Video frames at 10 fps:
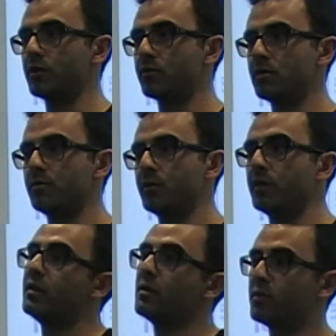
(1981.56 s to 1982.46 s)
group or
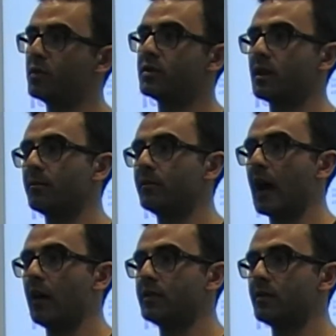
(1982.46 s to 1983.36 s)
put some
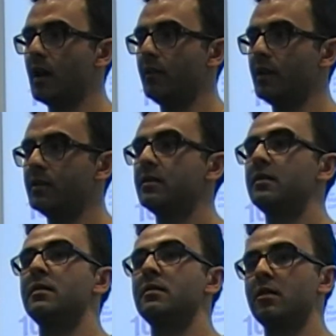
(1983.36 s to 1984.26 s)
doubts around it
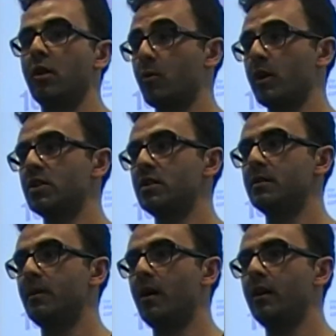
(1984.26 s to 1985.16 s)
or questions
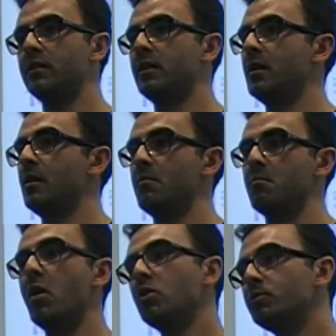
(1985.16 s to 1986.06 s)
about it,
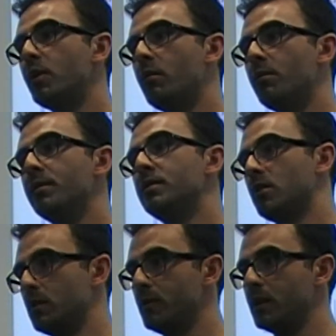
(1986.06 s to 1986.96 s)
most probably it's
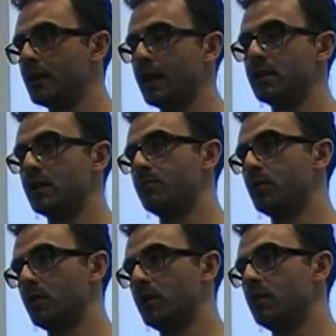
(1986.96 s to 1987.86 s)
going to be a Tangent
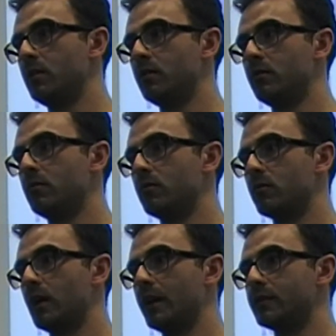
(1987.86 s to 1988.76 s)
employee
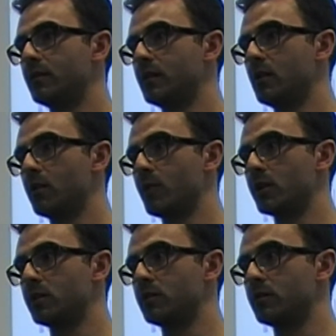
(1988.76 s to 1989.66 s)
answering your
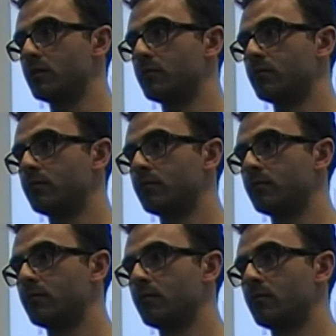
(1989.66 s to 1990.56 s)
questions.
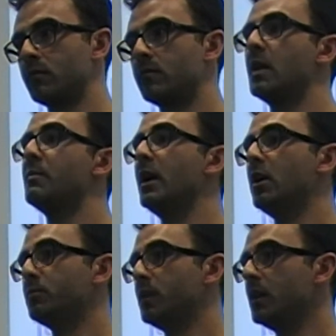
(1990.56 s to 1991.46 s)
They might
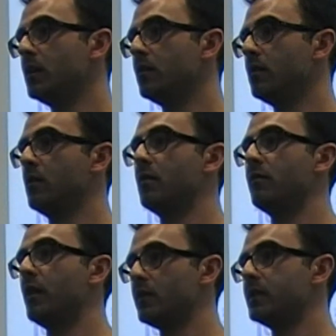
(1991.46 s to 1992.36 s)
not be
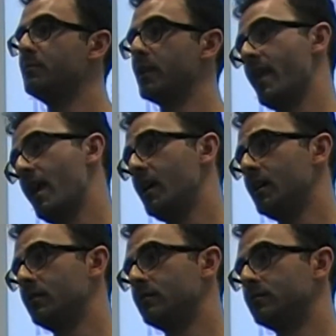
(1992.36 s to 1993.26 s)
very sympathetic.